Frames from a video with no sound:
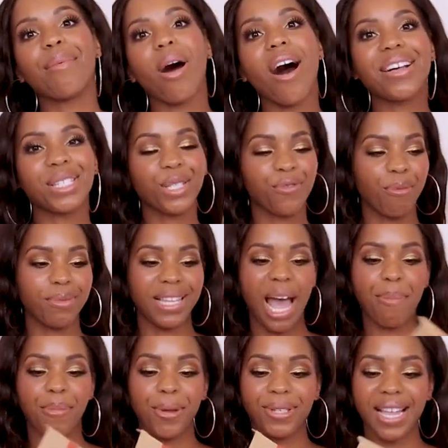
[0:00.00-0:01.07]
Also from
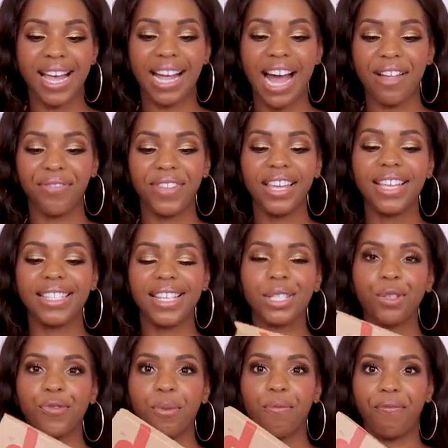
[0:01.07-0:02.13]
Zappos, I got these. These are
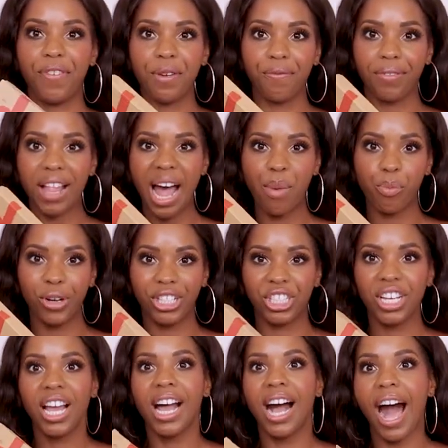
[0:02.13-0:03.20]
from FitFlop, which
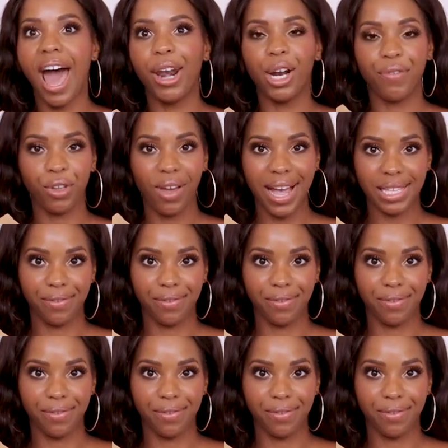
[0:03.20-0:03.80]
I don't know if you guys